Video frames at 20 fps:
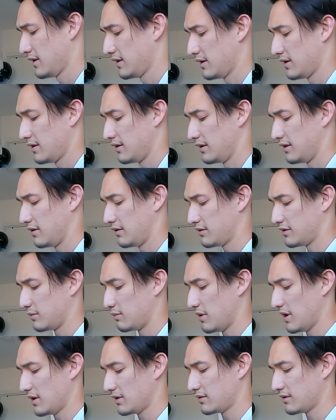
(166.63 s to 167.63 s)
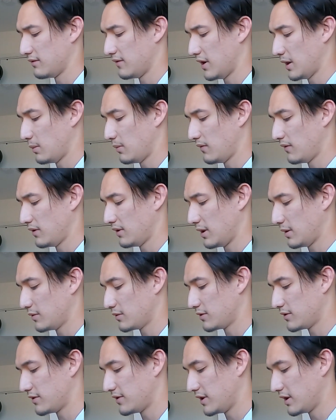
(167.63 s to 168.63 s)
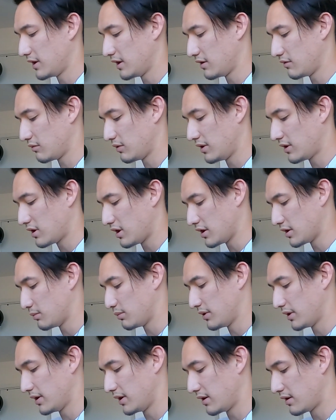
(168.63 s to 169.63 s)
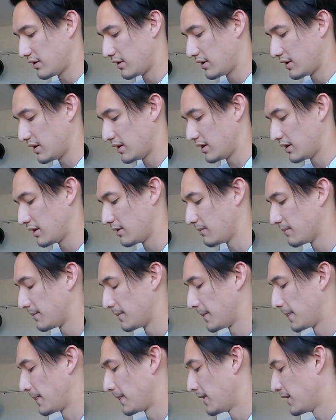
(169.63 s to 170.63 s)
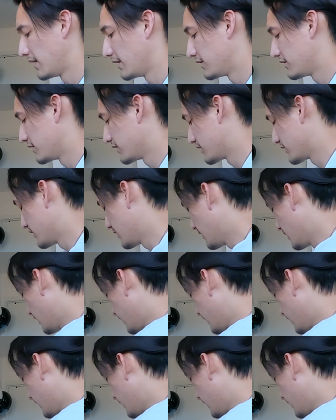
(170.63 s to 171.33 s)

in here to match the vibe of it. I was really contemplating on getting just a